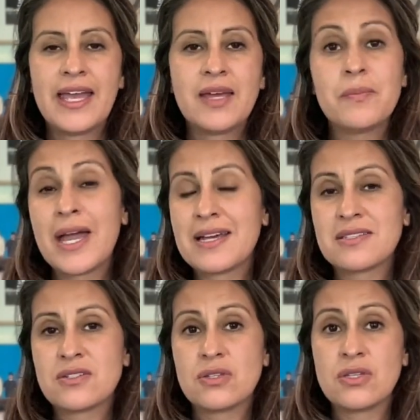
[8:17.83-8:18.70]
and
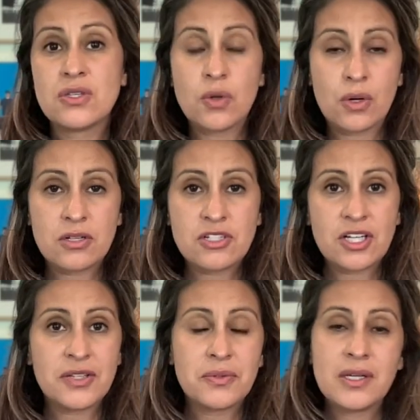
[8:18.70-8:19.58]
pass to your
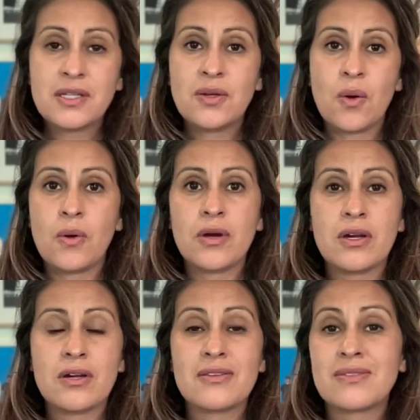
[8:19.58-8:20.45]
children
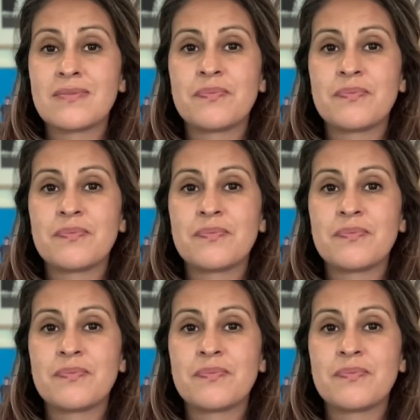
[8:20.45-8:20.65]
or